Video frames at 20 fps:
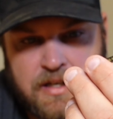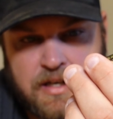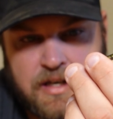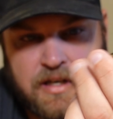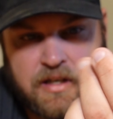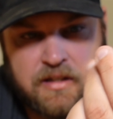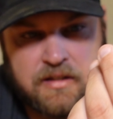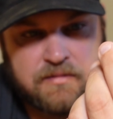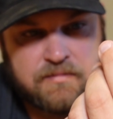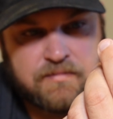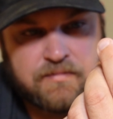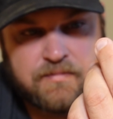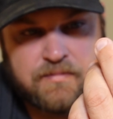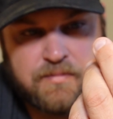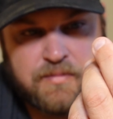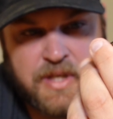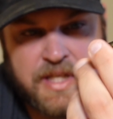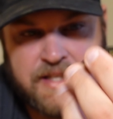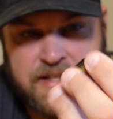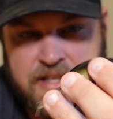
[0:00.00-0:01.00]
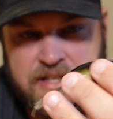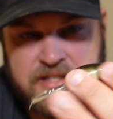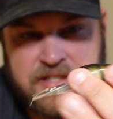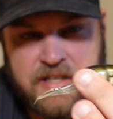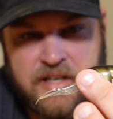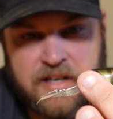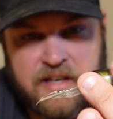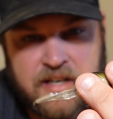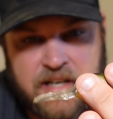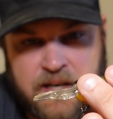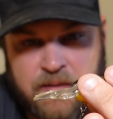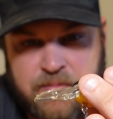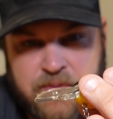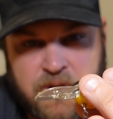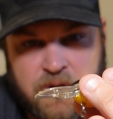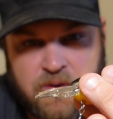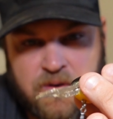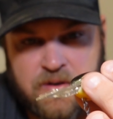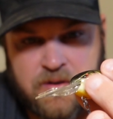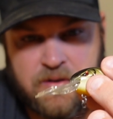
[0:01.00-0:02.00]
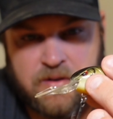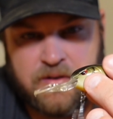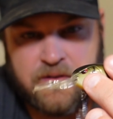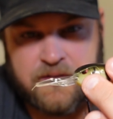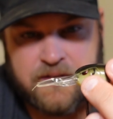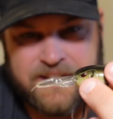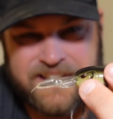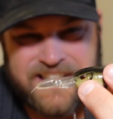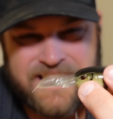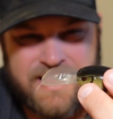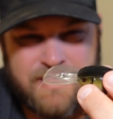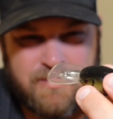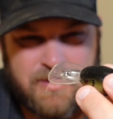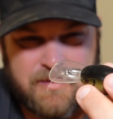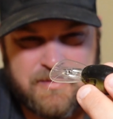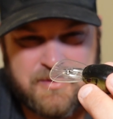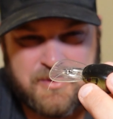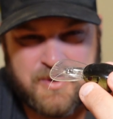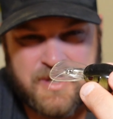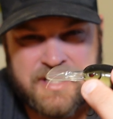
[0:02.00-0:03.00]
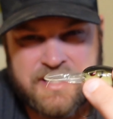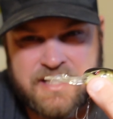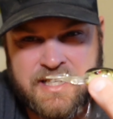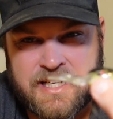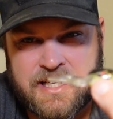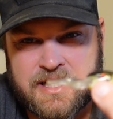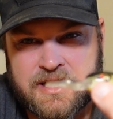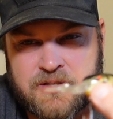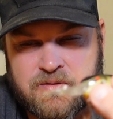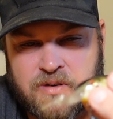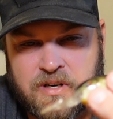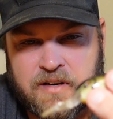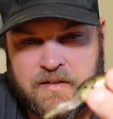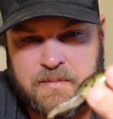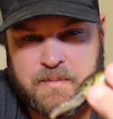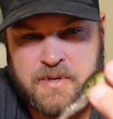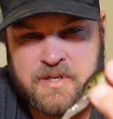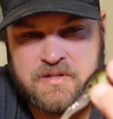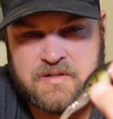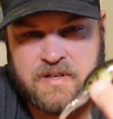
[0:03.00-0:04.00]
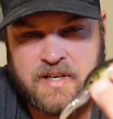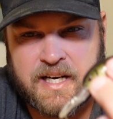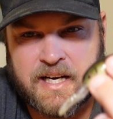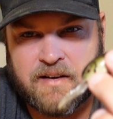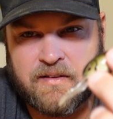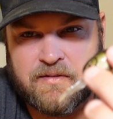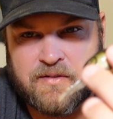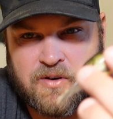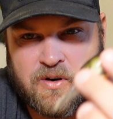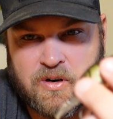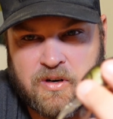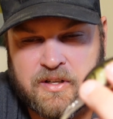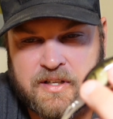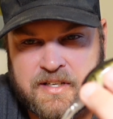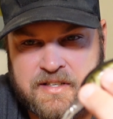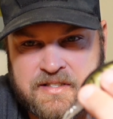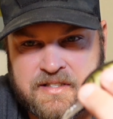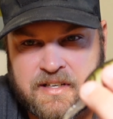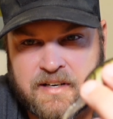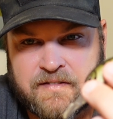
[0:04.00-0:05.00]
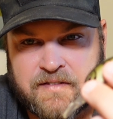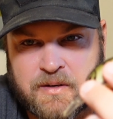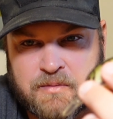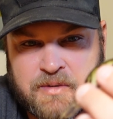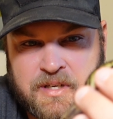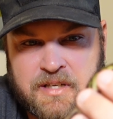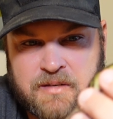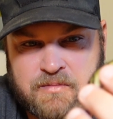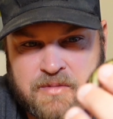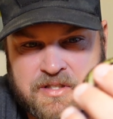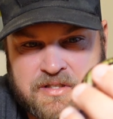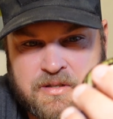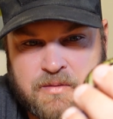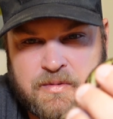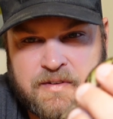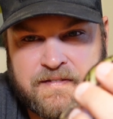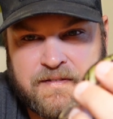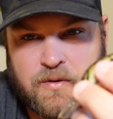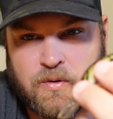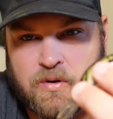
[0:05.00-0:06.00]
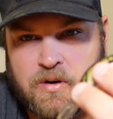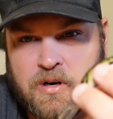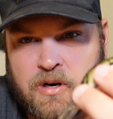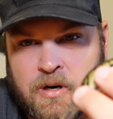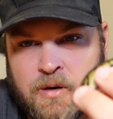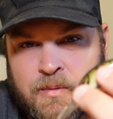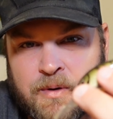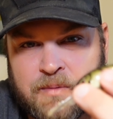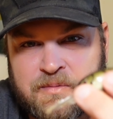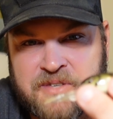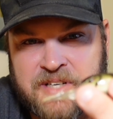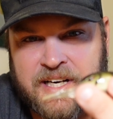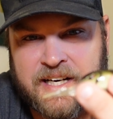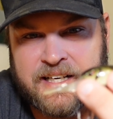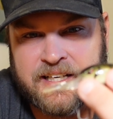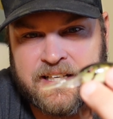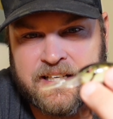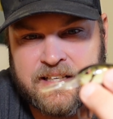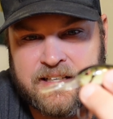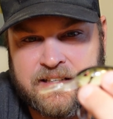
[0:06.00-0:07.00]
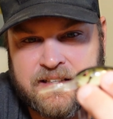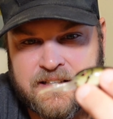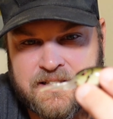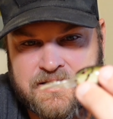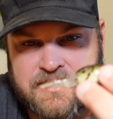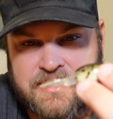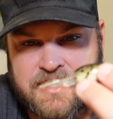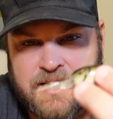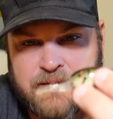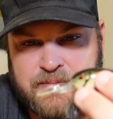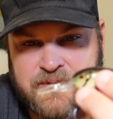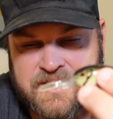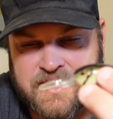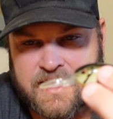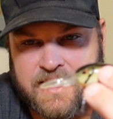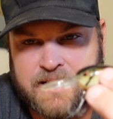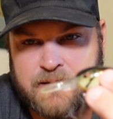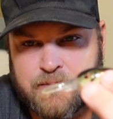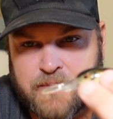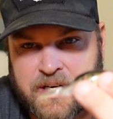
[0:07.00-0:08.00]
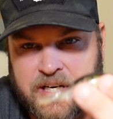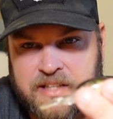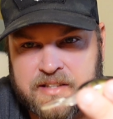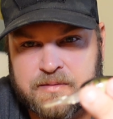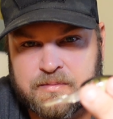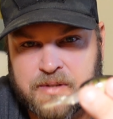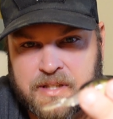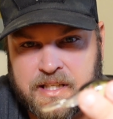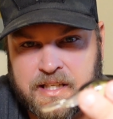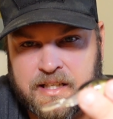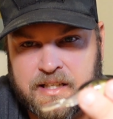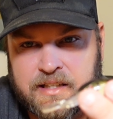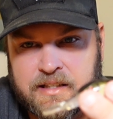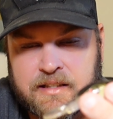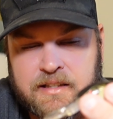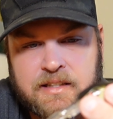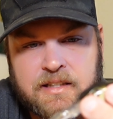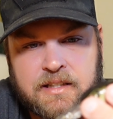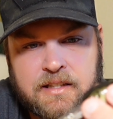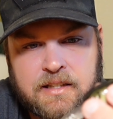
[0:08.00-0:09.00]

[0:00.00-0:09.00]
but this here I'm throwing on anywhere between 10 and 12, depends on how gnarly of stuff I'm getting, but it's going to be fluorocarbon. I'm trying to get it as deep as I can possibly get it.